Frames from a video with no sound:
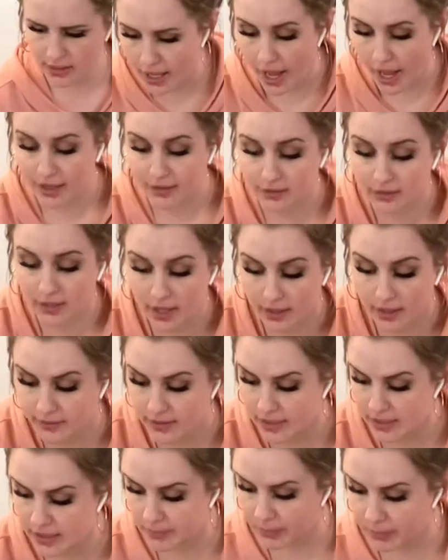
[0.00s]
I love
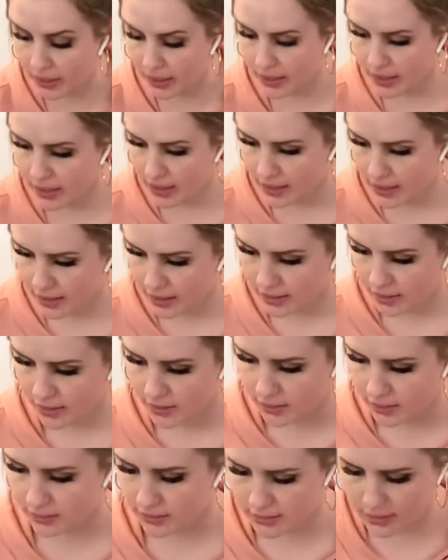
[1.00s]
this book,
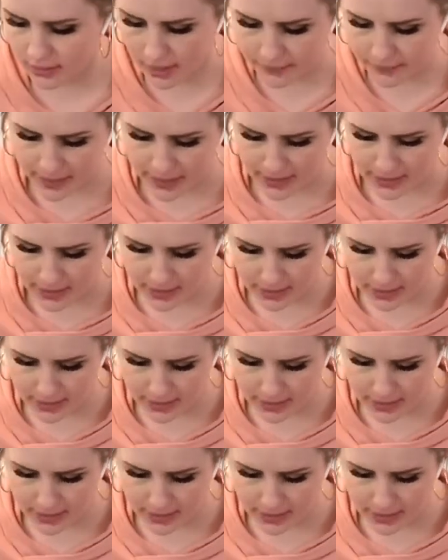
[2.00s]
love it.